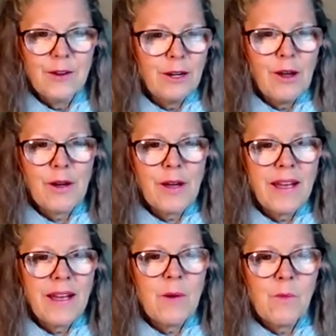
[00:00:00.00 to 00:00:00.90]
you've got a
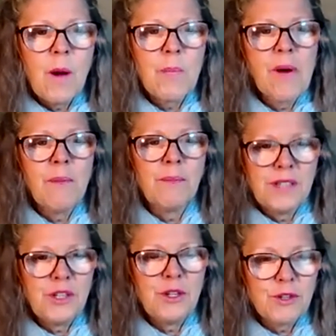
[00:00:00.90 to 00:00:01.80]
lot going on. What
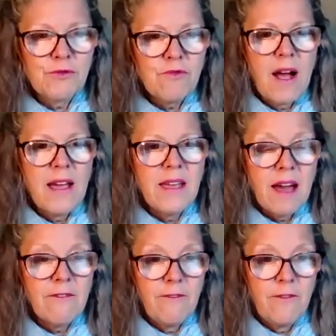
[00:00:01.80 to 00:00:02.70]
prompted you to
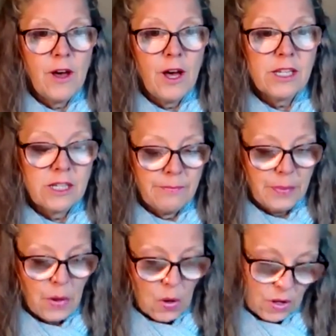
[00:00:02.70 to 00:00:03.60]
write that first
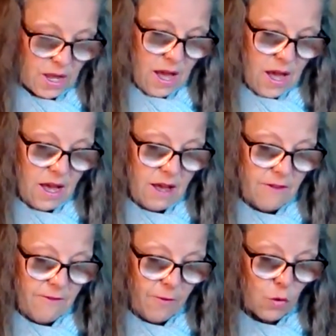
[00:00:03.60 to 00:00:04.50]
book,
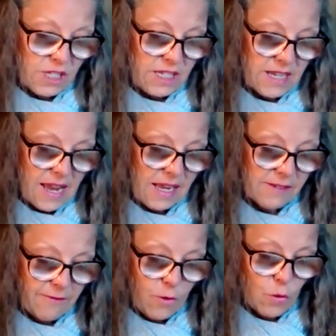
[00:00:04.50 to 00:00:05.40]
40
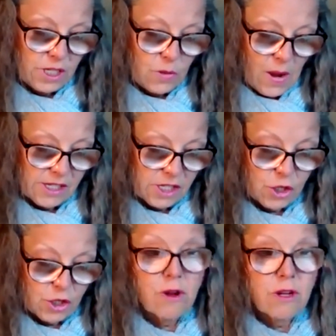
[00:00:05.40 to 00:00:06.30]
Days and 40
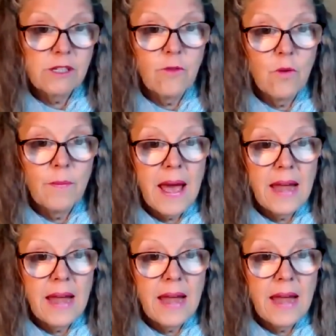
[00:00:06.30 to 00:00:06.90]
Ways to Transform